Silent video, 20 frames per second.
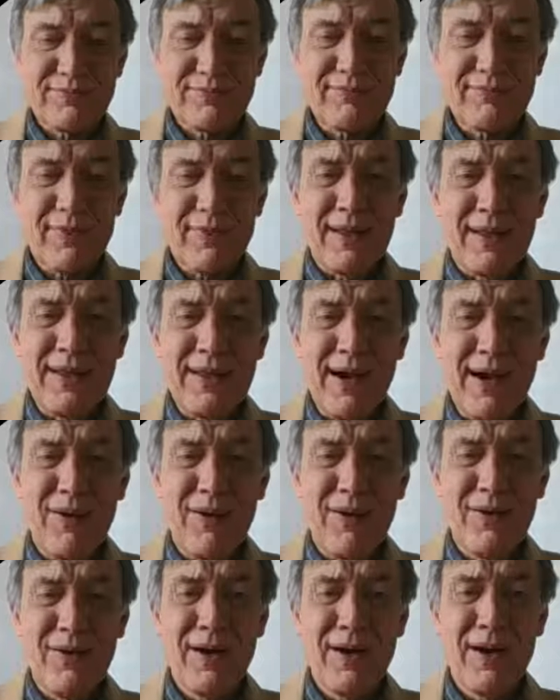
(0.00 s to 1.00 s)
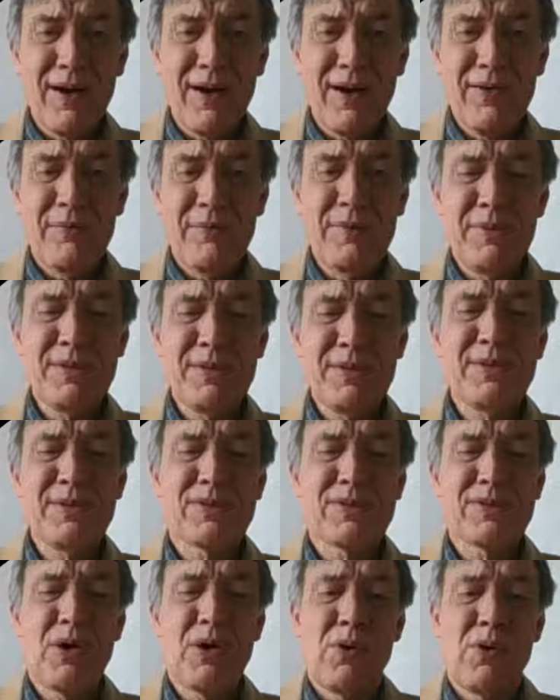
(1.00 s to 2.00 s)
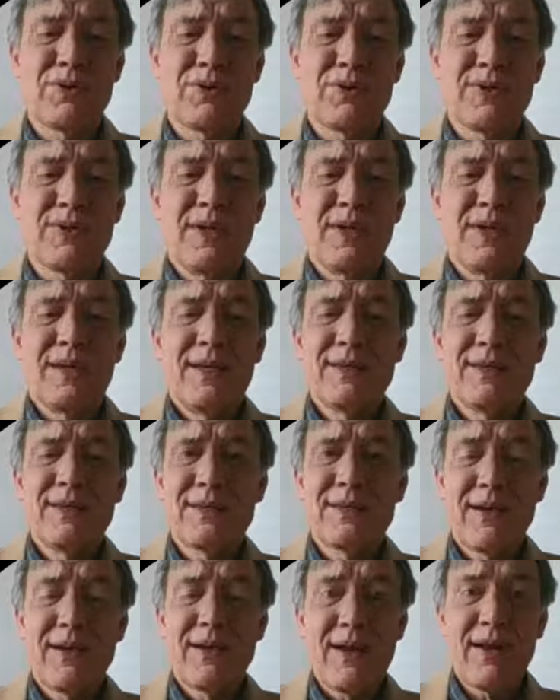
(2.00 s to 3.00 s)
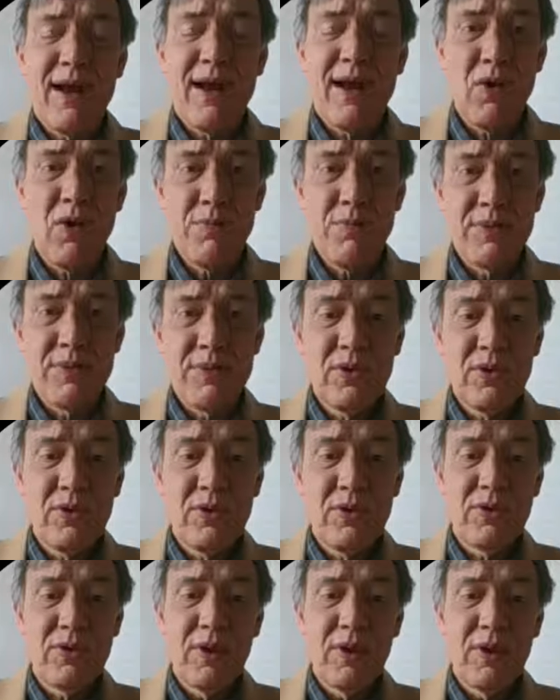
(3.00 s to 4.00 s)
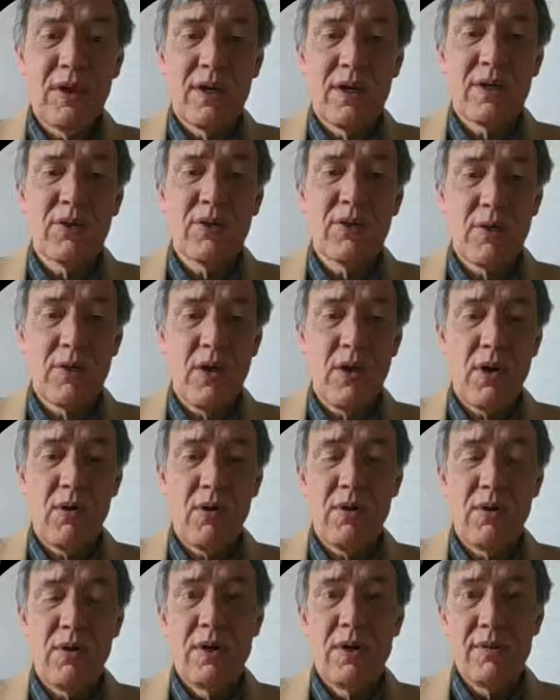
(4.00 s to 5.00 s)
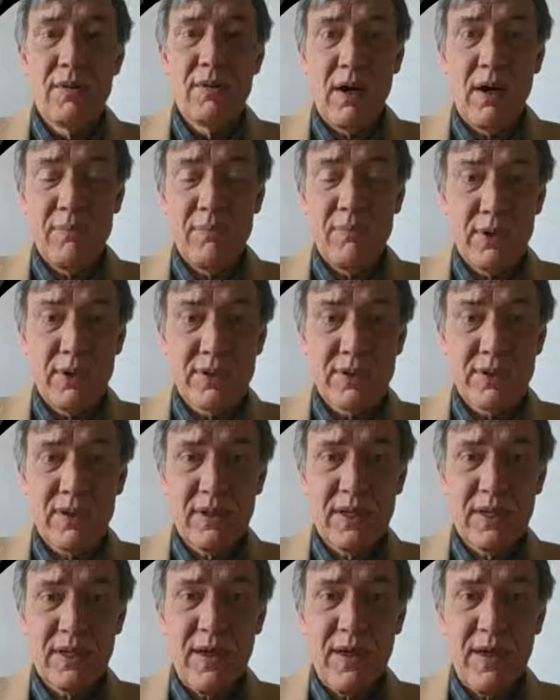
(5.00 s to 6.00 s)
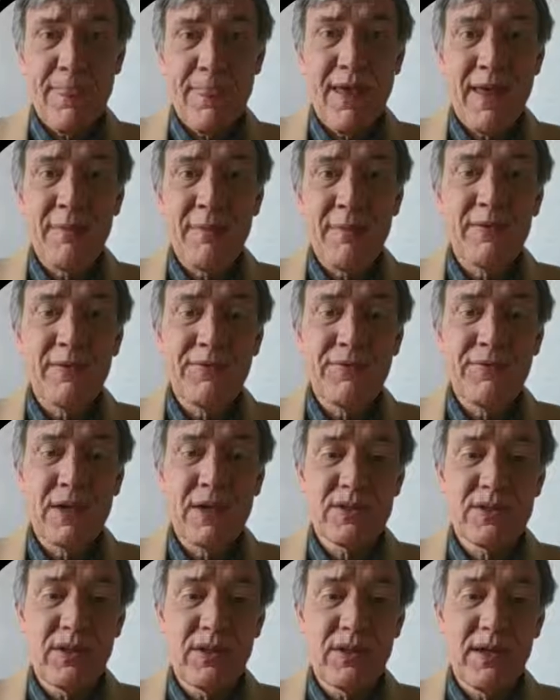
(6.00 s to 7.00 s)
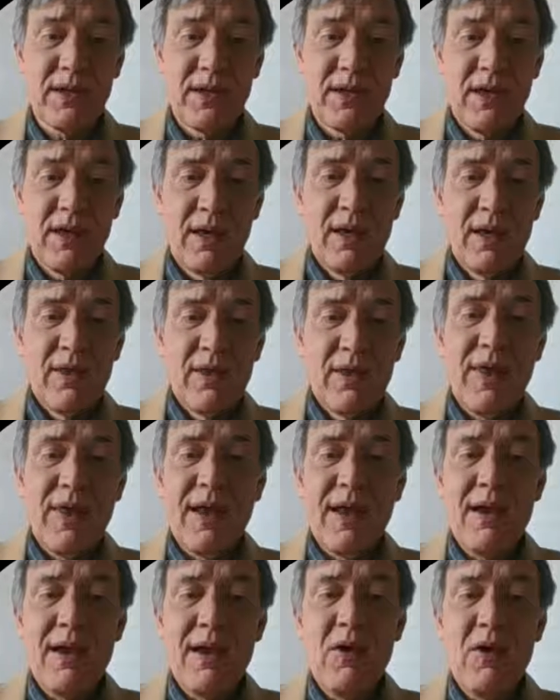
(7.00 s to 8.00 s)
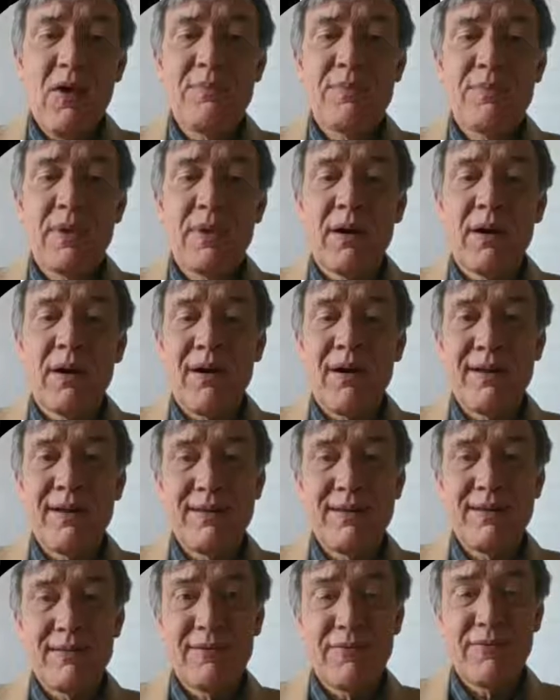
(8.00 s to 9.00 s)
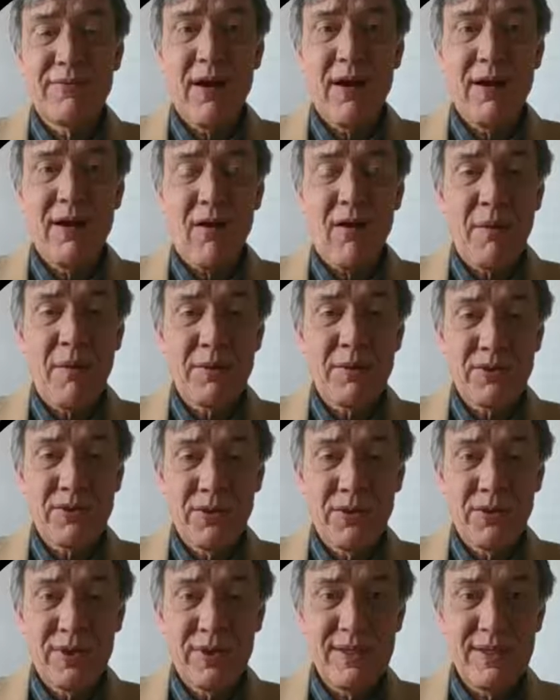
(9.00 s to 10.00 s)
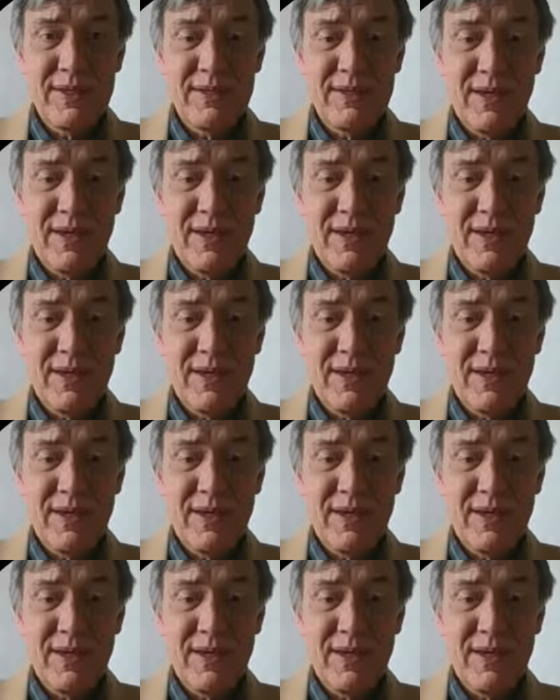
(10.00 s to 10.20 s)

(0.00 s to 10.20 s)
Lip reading: Now, the business coach is there to help you grow personally and professionally. They help identify opportunities.